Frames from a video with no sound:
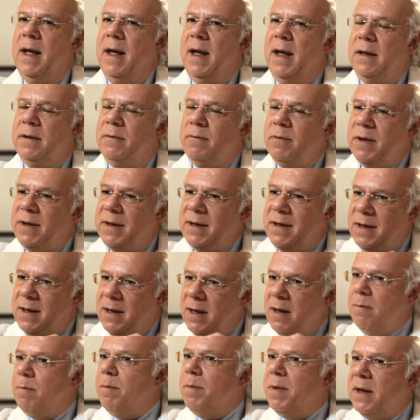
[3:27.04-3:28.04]
And with
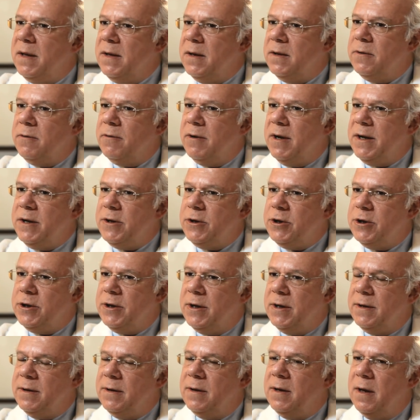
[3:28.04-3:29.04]
deep
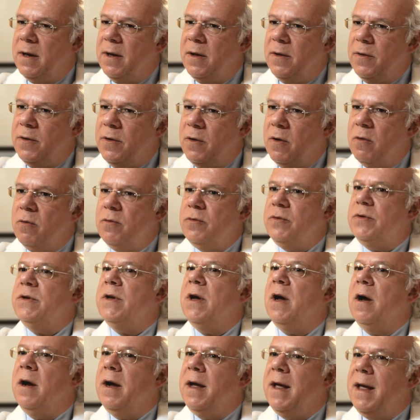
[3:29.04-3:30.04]
penetration, those
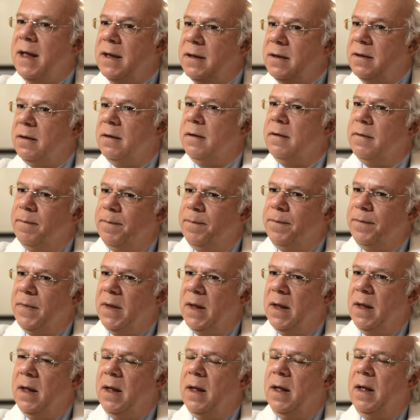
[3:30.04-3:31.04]
are hit
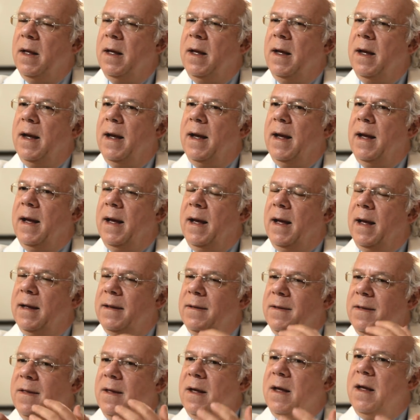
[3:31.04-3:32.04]

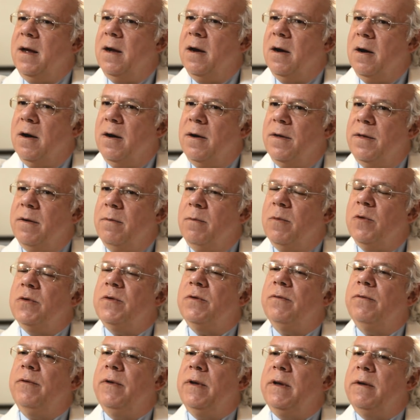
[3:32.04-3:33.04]
and they are the
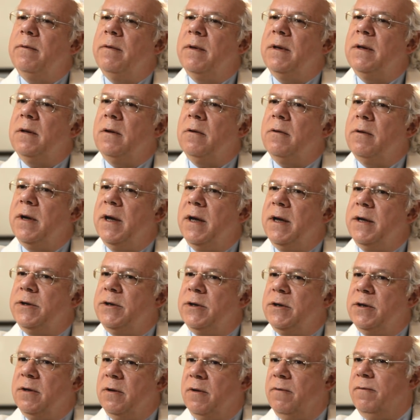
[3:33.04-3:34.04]
most frequent
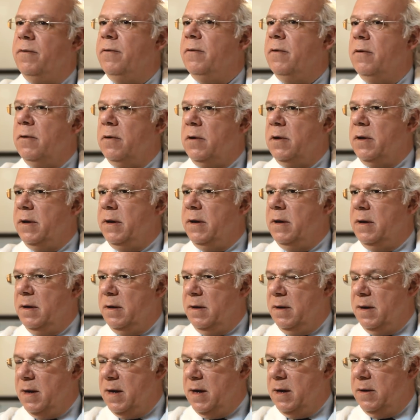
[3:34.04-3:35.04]
location of early
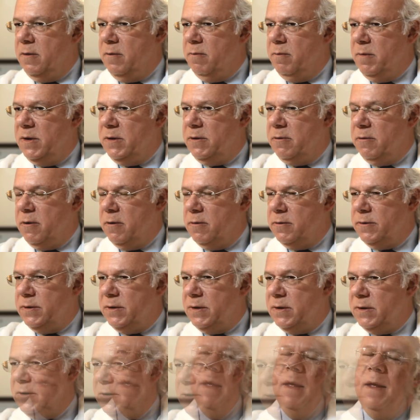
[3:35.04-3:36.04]

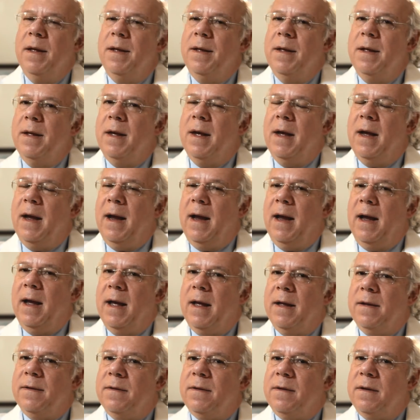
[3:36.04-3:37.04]
endometriosis.
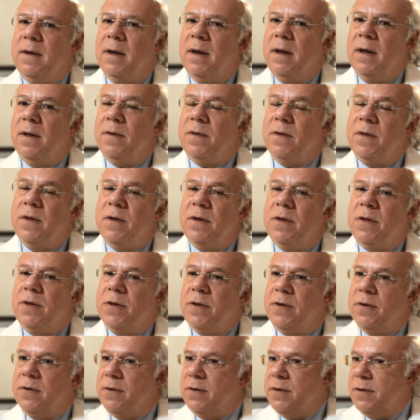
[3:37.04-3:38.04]
And the
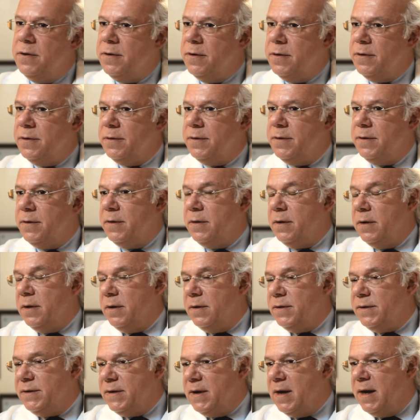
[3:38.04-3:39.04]
third
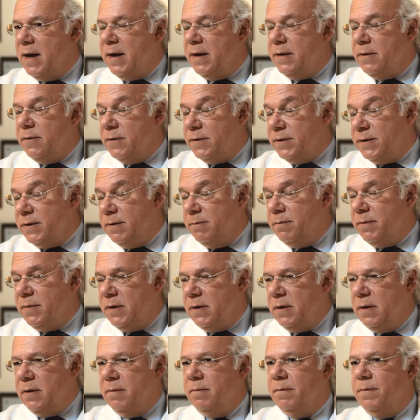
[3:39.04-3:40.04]
sign or
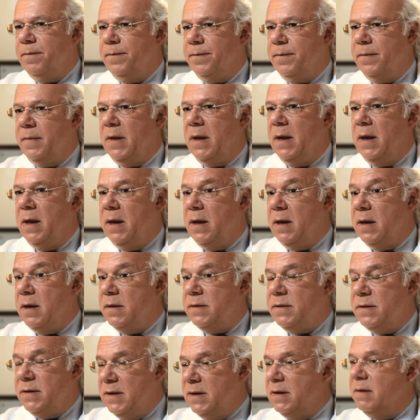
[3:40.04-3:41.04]
symptom
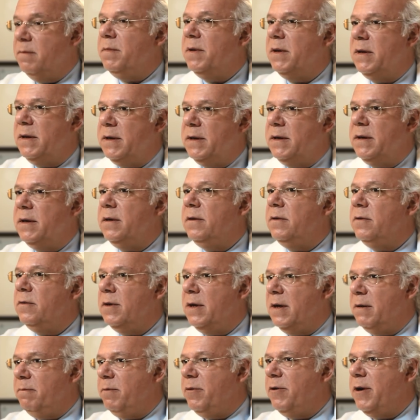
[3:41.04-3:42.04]
is inability to
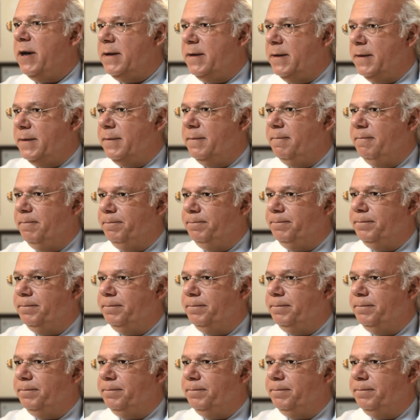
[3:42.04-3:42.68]
get pregnant.